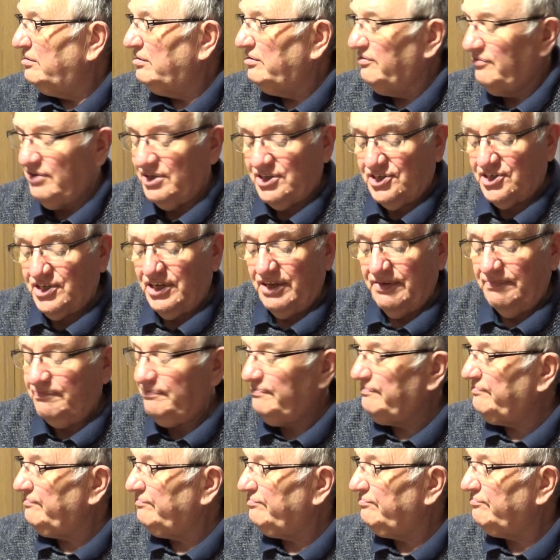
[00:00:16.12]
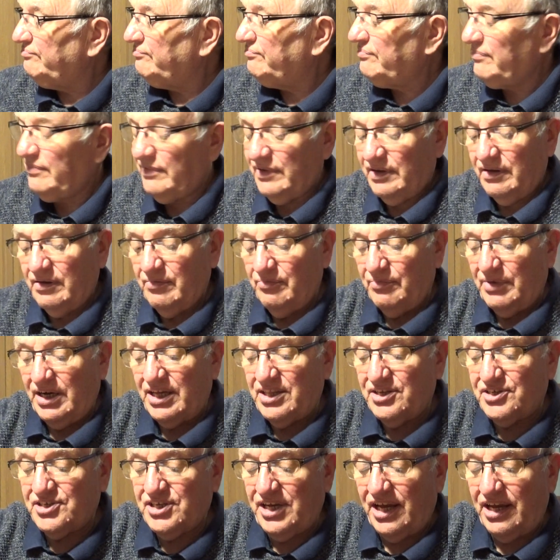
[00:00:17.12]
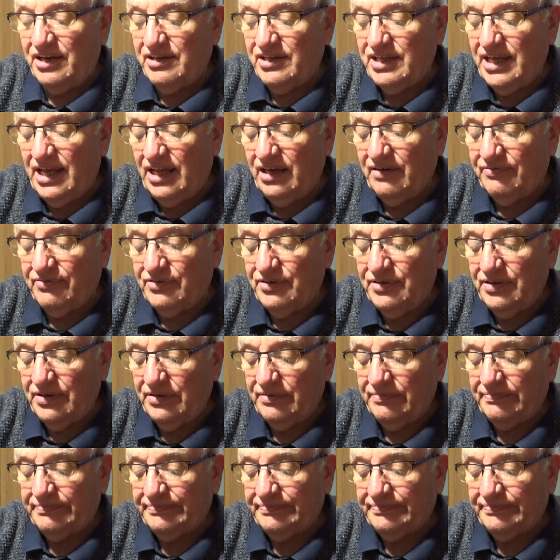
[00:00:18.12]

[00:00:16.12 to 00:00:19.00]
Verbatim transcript: fits in by the side of the elephant